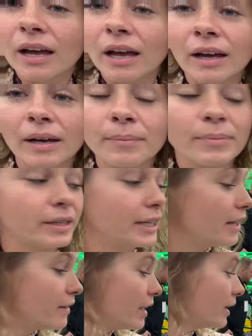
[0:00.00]
Uh, but
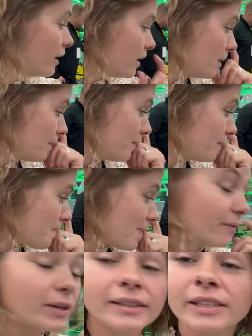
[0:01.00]
yeah, they um,
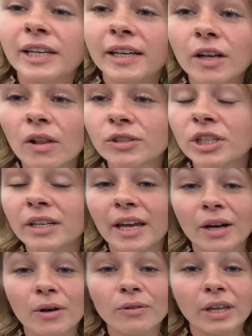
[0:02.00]
they've got the technology now.